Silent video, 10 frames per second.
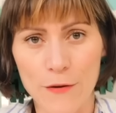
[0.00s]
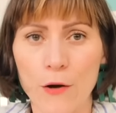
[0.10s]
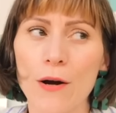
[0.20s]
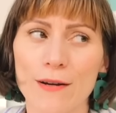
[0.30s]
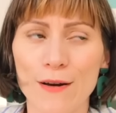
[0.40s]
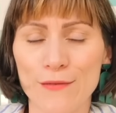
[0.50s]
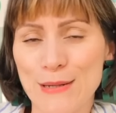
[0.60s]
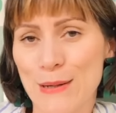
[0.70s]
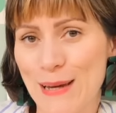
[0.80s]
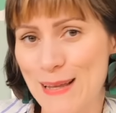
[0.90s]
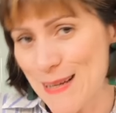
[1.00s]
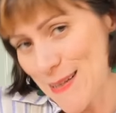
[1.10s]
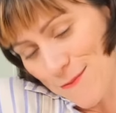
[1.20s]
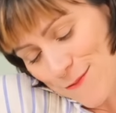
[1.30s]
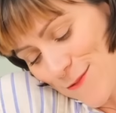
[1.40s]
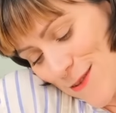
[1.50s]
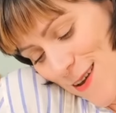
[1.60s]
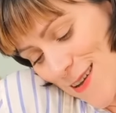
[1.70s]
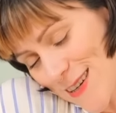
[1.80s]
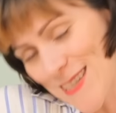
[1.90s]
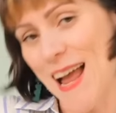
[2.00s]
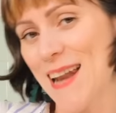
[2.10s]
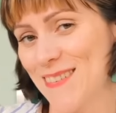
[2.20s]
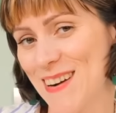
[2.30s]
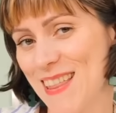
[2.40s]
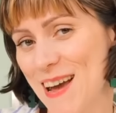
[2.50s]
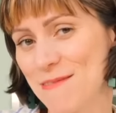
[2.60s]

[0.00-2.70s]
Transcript: been quite nervous cooking these with her just standing right there,